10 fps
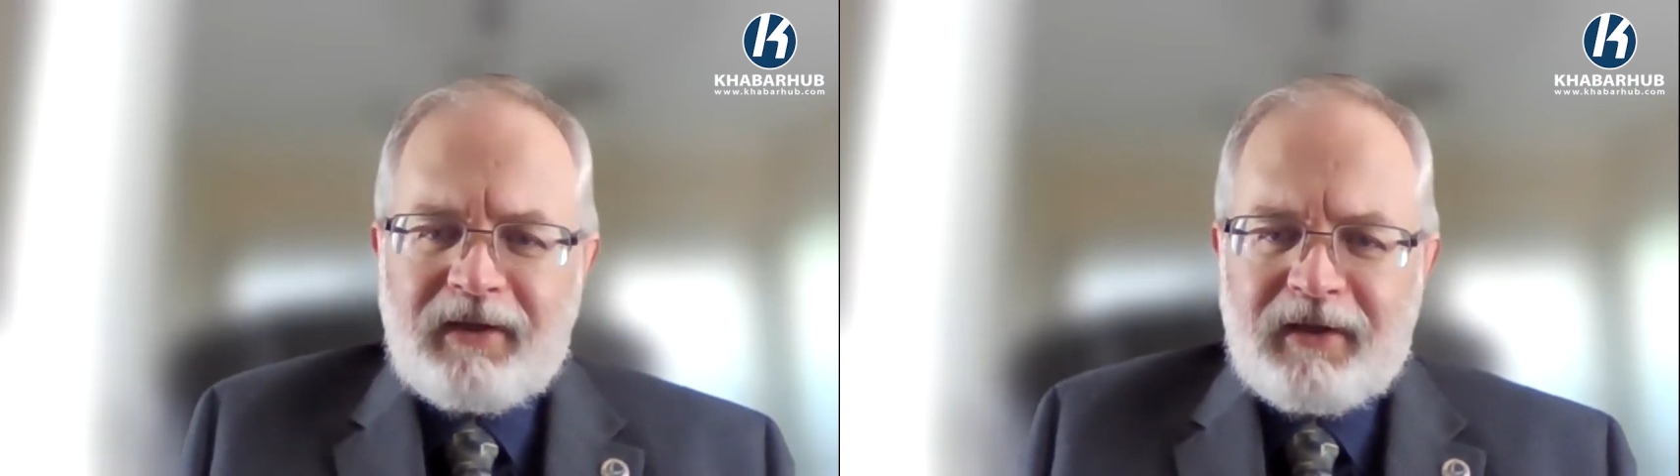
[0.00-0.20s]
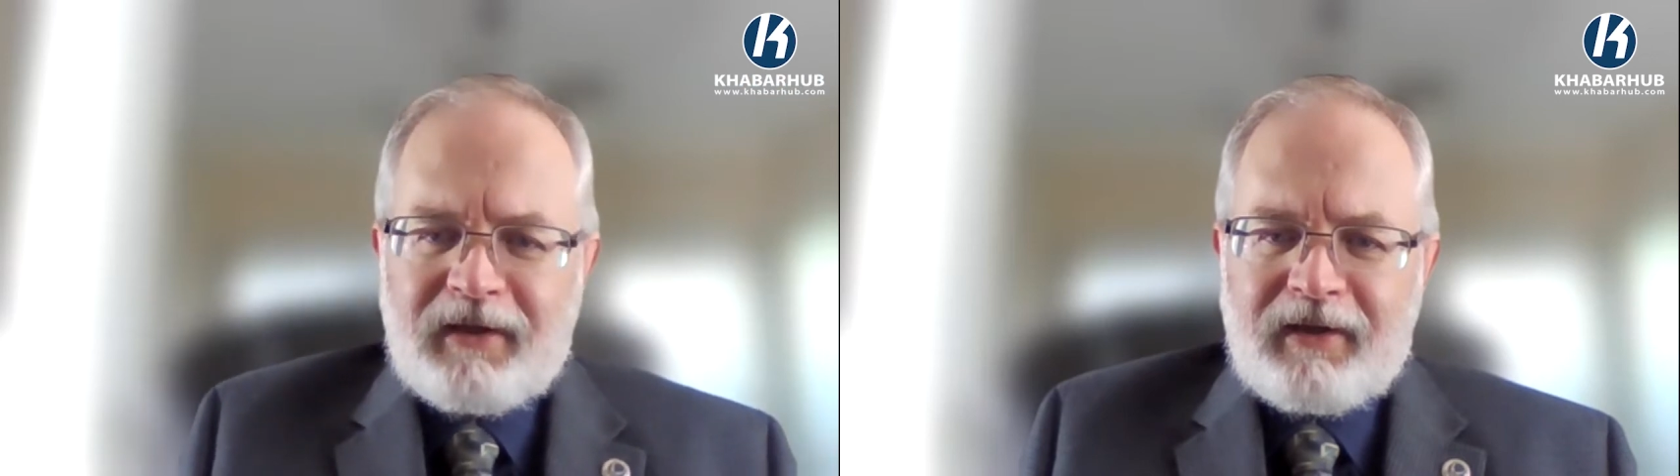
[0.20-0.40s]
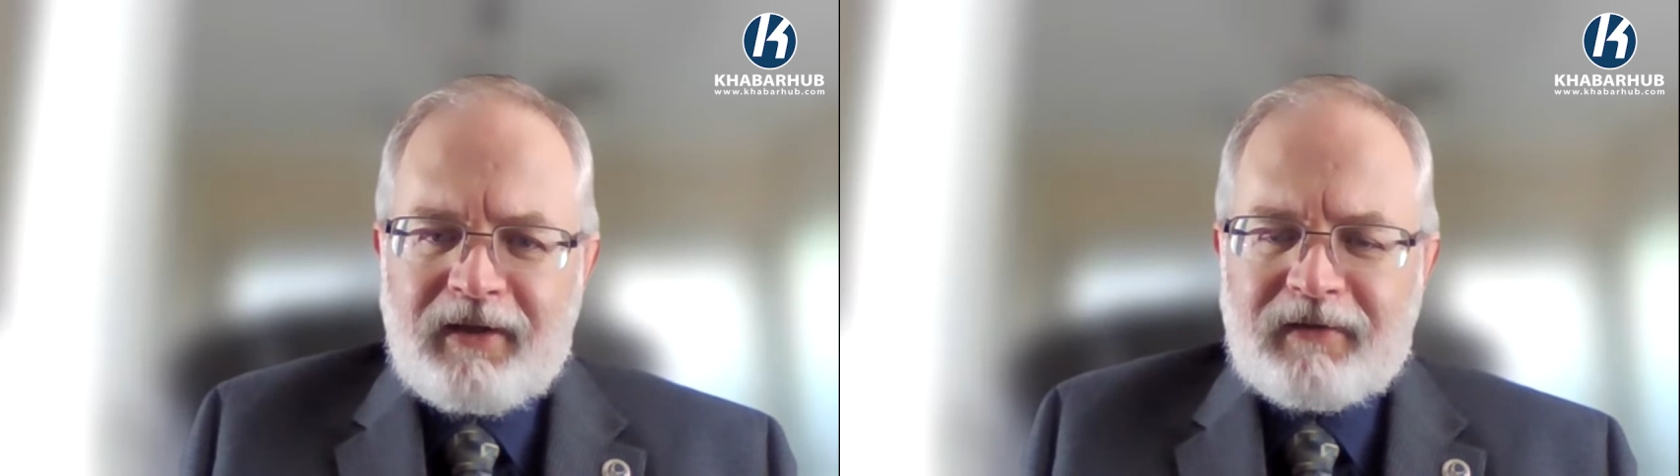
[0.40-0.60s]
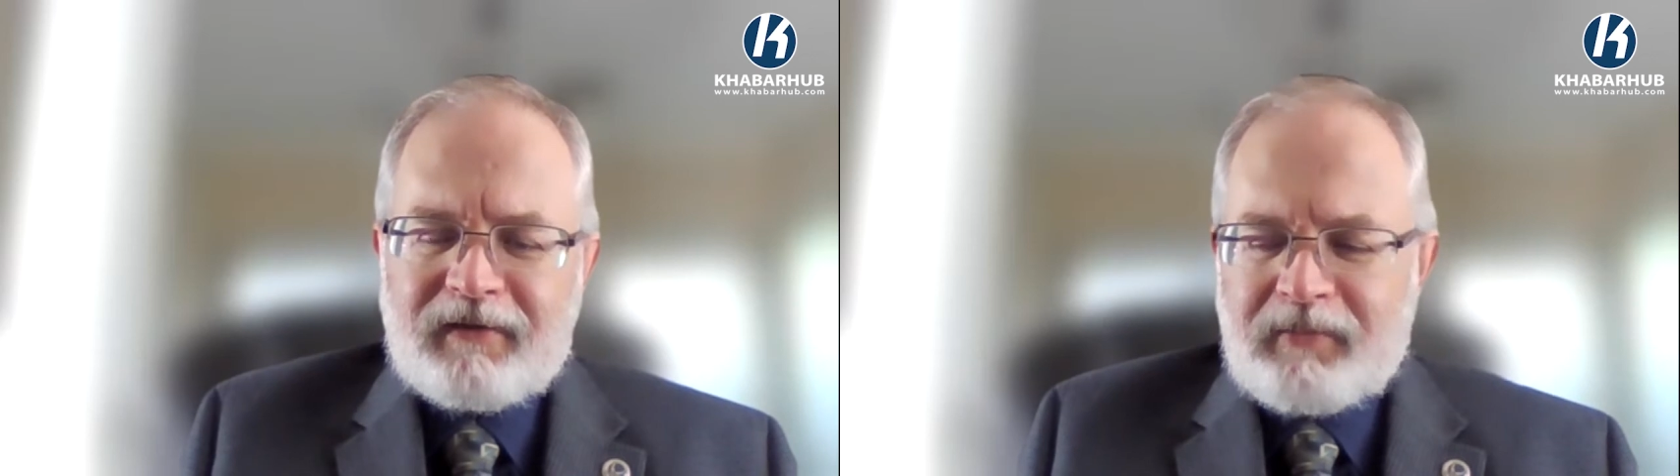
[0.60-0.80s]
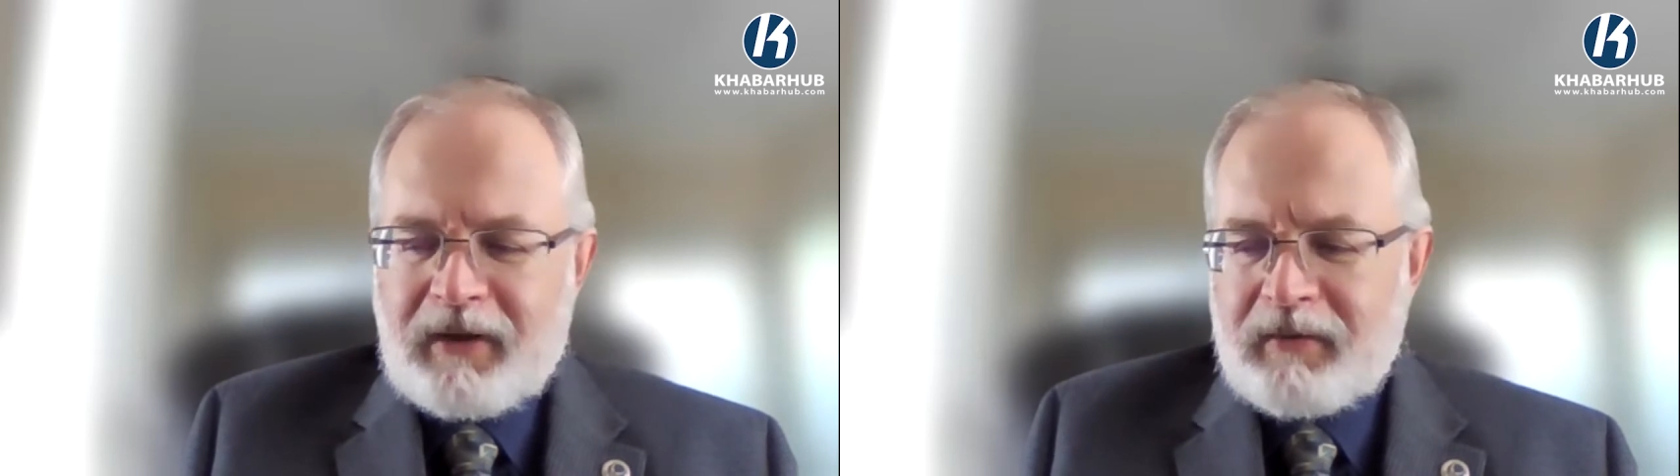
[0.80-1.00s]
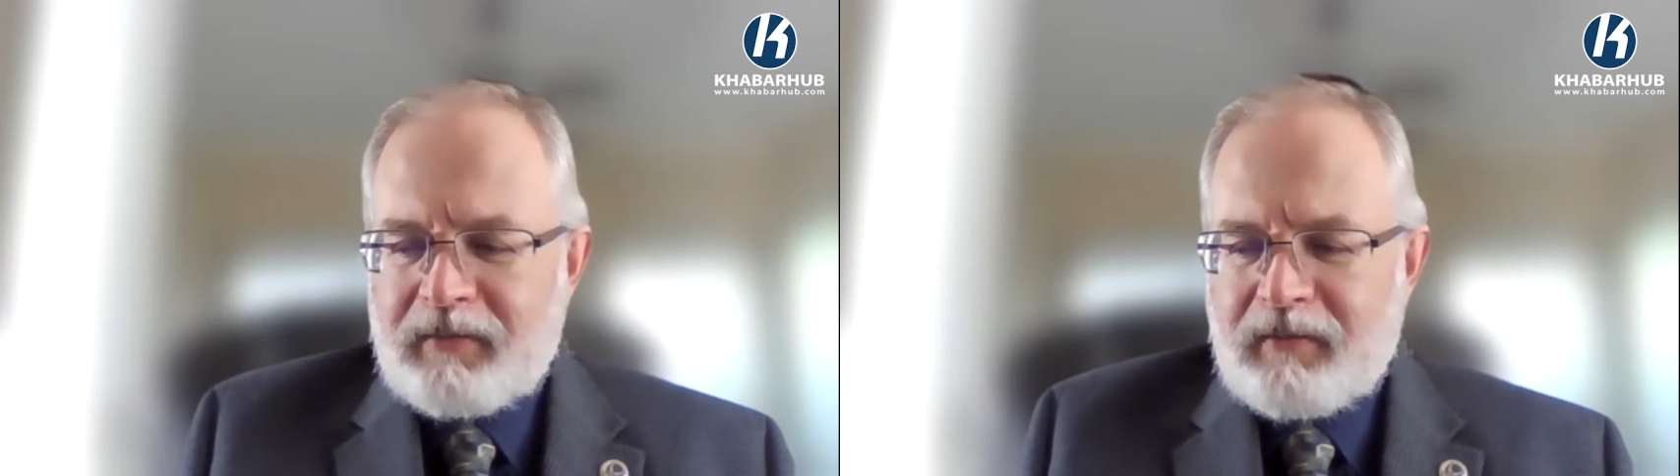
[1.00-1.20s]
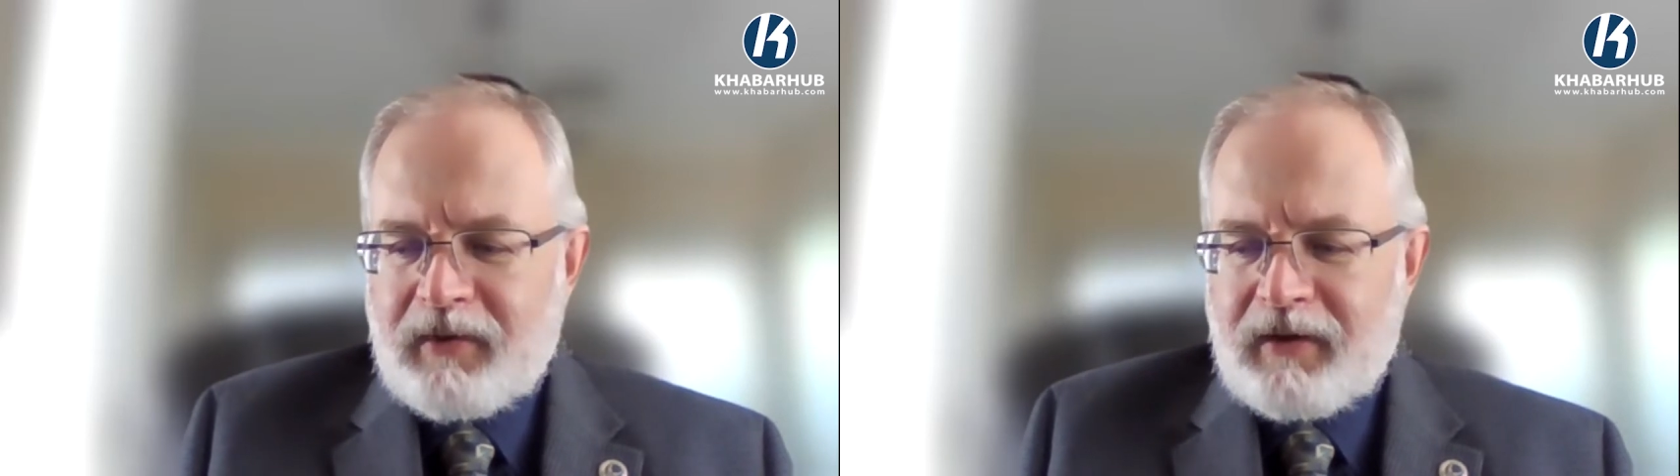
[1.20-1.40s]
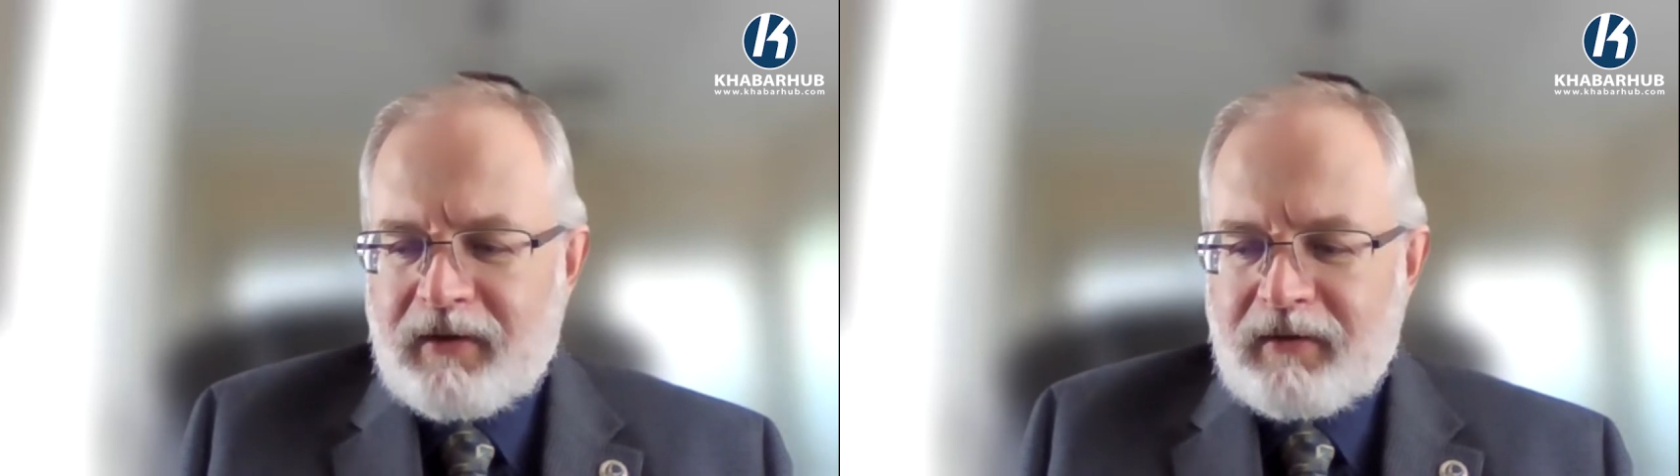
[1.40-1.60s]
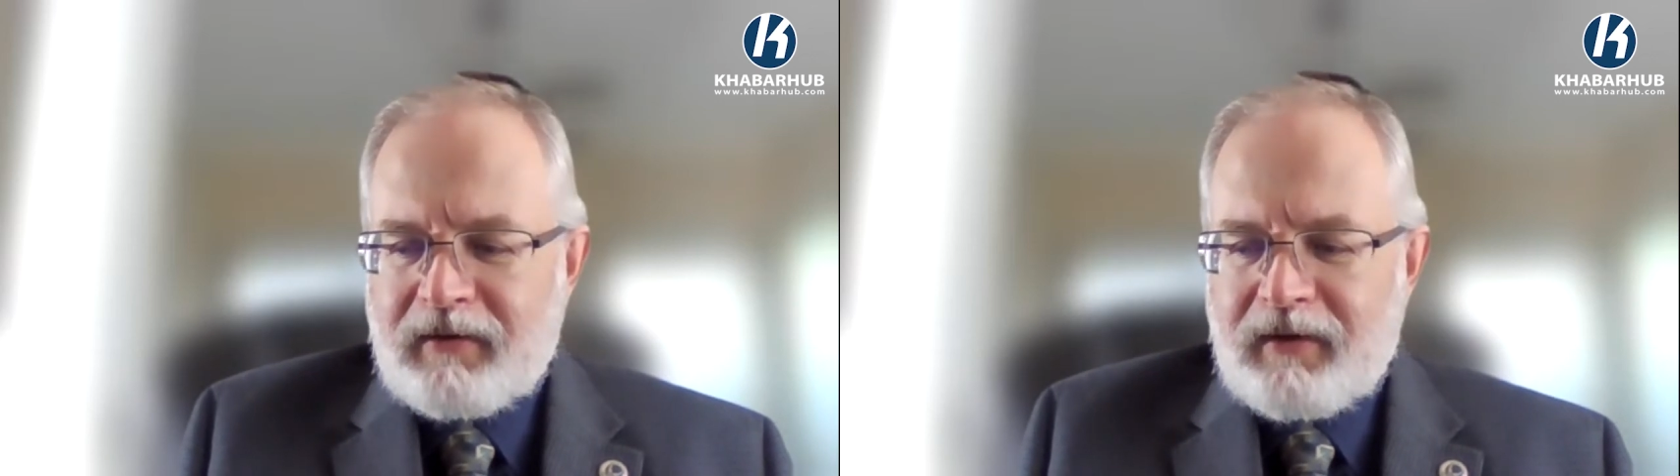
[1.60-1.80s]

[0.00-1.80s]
and this is probably where